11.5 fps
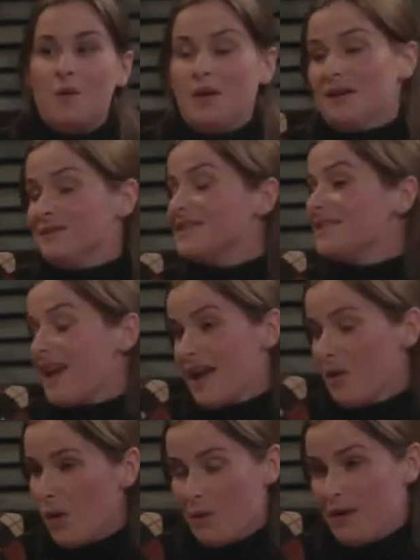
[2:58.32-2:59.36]
We don't
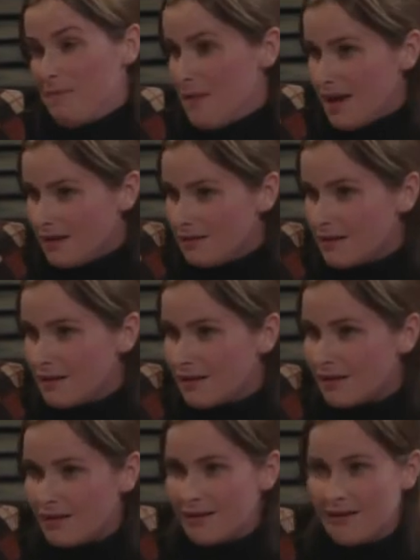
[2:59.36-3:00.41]
say what we mean.
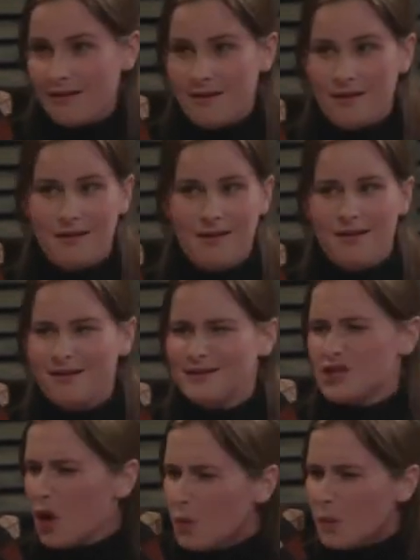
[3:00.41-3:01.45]

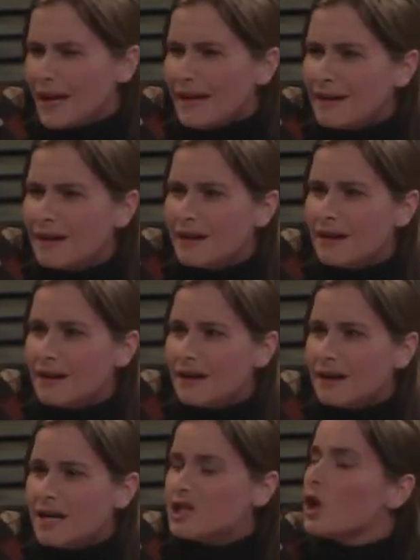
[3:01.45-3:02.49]
Don't we?
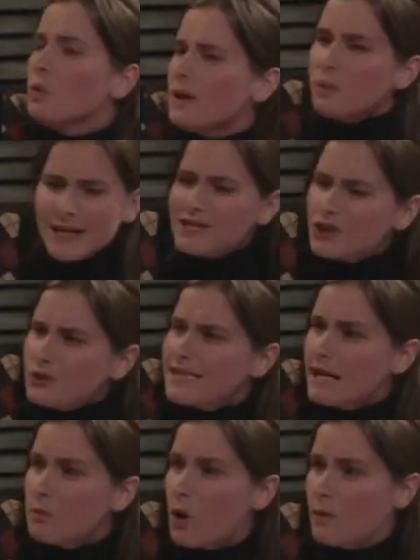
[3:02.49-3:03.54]
Don't we? We do
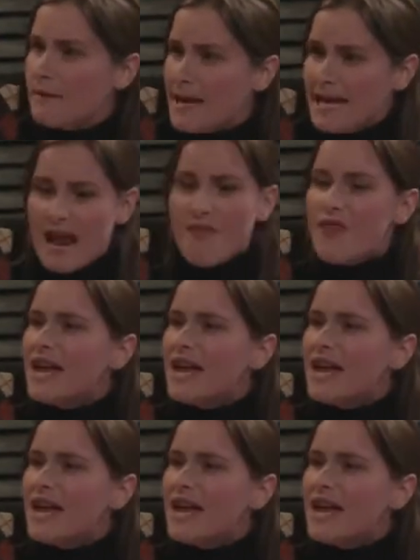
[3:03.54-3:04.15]
say what we mean, and